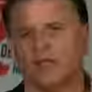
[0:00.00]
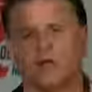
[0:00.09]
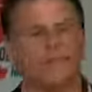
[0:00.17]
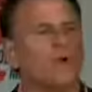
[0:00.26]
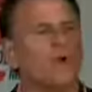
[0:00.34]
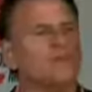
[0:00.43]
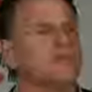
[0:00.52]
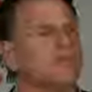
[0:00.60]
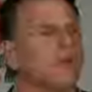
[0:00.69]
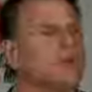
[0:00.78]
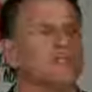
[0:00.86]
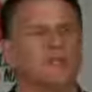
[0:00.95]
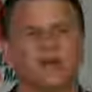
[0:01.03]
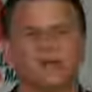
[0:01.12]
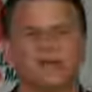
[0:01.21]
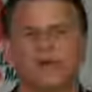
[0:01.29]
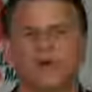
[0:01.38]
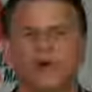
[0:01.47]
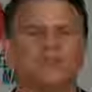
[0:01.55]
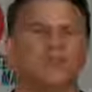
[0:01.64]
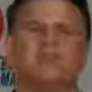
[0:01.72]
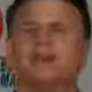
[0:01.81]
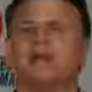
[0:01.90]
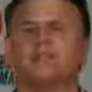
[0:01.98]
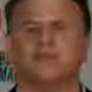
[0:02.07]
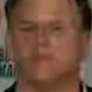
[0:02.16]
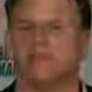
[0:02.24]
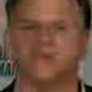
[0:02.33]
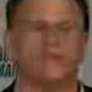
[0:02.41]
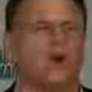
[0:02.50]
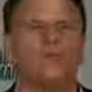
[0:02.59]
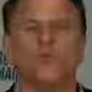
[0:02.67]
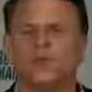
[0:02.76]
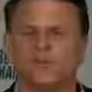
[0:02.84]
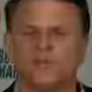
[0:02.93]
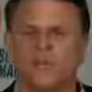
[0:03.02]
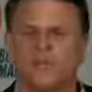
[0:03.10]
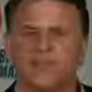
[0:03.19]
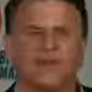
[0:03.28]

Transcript: you're focusing on technology. Lots of things are worse.